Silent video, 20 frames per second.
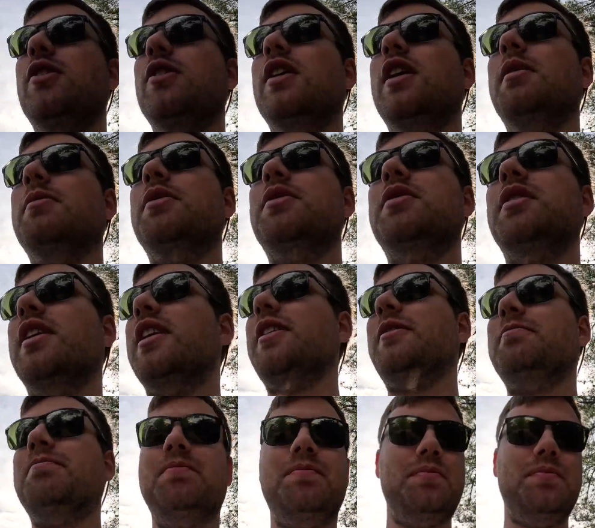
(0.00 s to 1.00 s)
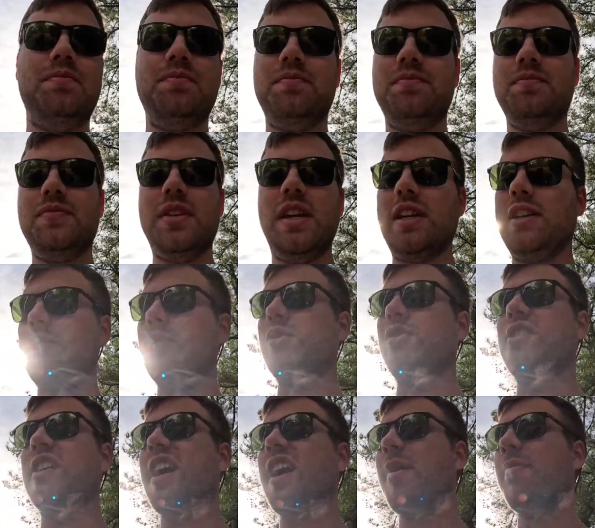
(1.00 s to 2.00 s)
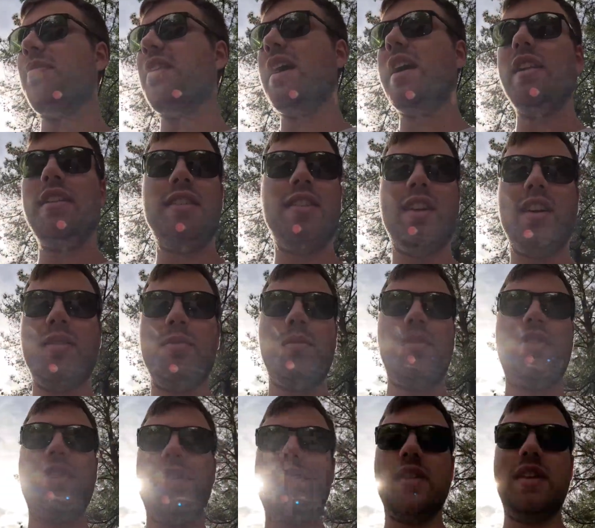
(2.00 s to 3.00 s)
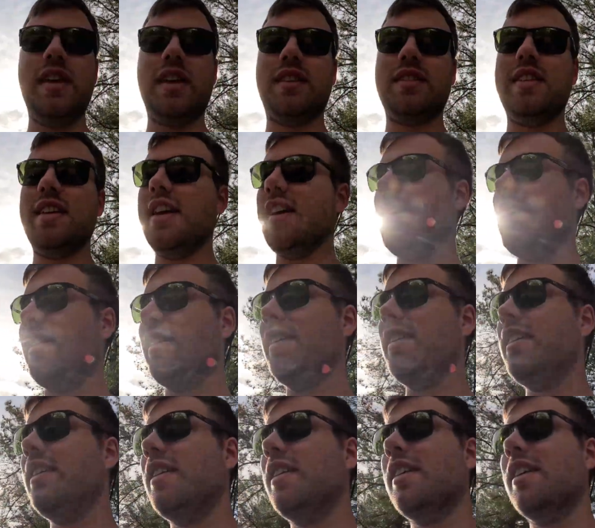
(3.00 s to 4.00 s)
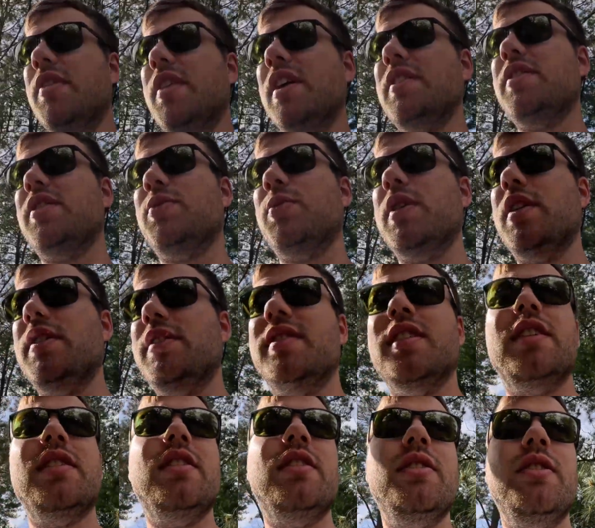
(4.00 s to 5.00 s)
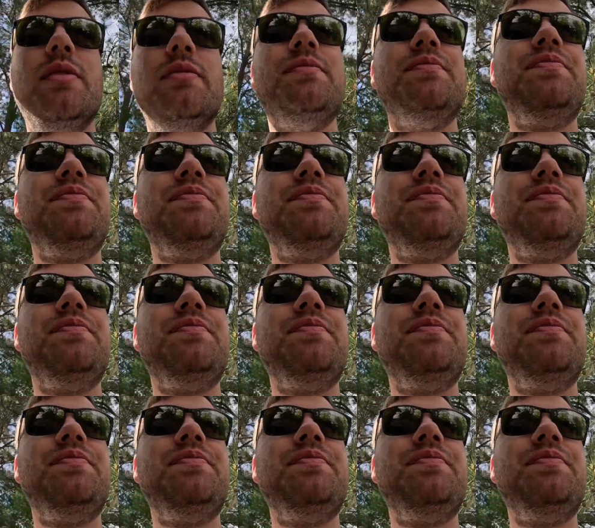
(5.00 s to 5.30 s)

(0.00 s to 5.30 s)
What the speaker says: I'm just like, take it to a shop. They had it done within the next day. And that's just what I decided to do.